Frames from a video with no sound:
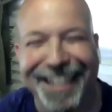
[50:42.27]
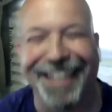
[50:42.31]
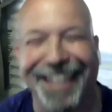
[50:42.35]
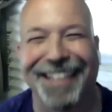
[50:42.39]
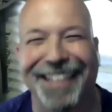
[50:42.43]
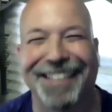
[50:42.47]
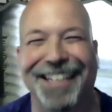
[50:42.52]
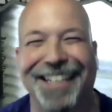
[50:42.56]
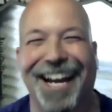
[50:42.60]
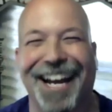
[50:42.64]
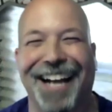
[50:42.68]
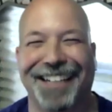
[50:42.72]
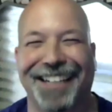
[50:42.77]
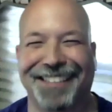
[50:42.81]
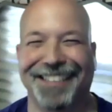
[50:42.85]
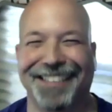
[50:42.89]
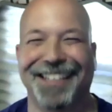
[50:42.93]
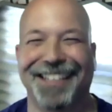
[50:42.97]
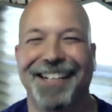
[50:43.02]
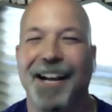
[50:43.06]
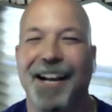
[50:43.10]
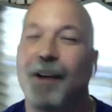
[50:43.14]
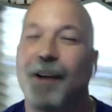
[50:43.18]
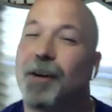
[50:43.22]
exactly.
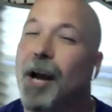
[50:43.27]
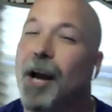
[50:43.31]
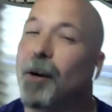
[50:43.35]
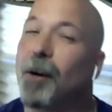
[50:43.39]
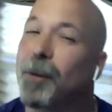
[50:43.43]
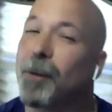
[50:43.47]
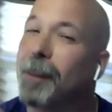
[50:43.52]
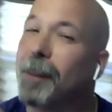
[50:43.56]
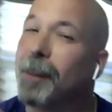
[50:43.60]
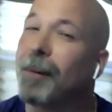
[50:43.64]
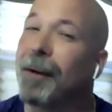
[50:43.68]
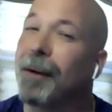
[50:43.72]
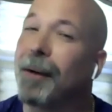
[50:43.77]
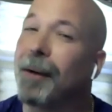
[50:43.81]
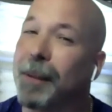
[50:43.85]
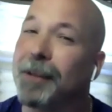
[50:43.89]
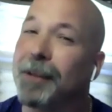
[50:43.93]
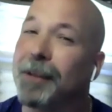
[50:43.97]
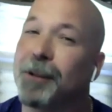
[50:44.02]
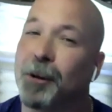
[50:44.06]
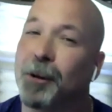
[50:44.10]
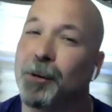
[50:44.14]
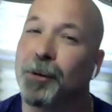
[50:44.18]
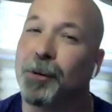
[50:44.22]
Now remember, I've been
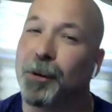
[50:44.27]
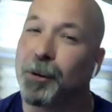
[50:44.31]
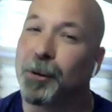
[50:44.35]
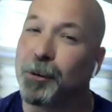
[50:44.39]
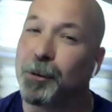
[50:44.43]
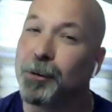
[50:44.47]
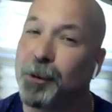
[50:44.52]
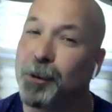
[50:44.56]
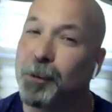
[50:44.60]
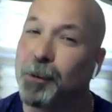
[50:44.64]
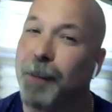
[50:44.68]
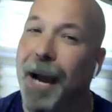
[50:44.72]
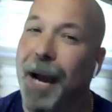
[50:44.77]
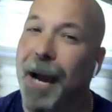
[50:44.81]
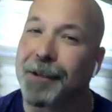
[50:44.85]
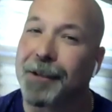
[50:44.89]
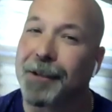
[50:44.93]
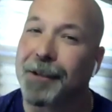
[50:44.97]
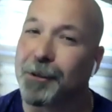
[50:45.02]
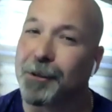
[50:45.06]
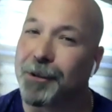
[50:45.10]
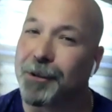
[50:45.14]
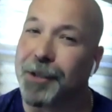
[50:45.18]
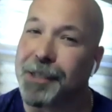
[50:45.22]
to through two back
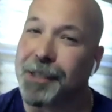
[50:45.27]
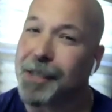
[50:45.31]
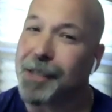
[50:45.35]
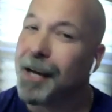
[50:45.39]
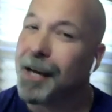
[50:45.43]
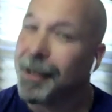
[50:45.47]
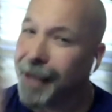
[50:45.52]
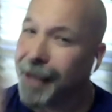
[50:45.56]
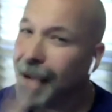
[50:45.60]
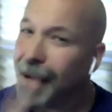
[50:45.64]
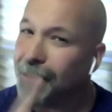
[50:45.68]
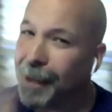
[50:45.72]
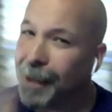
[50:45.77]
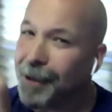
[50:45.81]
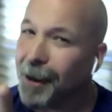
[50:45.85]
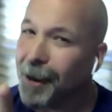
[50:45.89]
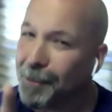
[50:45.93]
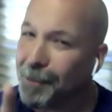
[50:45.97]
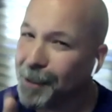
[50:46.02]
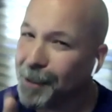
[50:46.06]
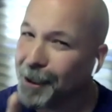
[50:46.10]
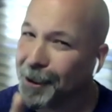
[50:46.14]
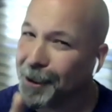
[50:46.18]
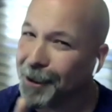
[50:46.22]
surgeries. That may not
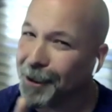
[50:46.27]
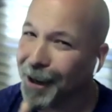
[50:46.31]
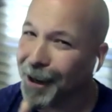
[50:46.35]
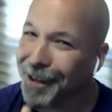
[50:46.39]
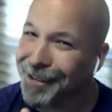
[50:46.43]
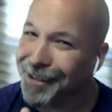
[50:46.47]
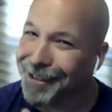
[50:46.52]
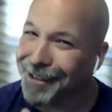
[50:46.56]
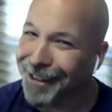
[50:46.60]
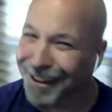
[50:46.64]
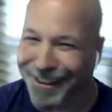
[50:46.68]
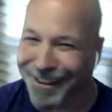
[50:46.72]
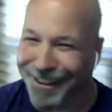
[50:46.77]
be a good idea. So you can't.